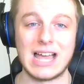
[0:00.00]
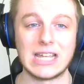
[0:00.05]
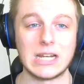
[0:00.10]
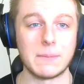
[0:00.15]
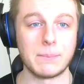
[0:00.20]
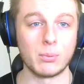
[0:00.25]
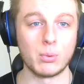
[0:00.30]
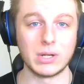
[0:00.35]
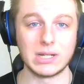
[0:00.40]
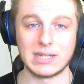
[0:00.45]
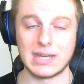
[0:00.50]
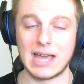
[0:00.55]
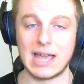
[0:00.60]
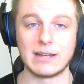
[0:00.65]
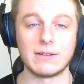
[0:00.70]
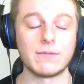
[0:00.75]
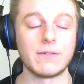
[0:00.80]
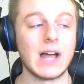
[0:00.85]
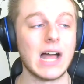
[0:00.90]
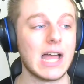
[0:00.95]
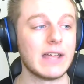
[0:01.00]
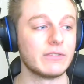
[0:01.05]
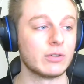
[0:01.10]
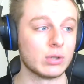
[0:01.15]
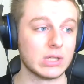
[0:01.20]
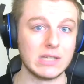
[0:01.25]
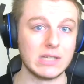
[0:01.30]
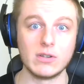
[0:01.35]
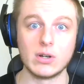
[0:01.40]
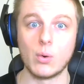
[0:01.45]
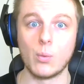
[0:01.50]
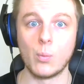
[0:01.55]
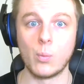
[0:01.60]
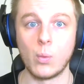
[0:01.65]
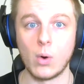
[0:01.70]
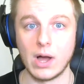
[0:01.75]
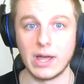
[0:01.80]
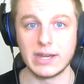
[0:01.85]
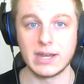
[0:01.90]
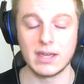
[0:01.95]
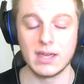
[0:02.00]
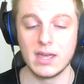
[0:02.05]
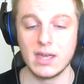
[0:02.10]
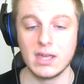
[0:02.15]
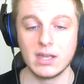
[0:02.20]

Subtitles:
a 0.95, or even a 1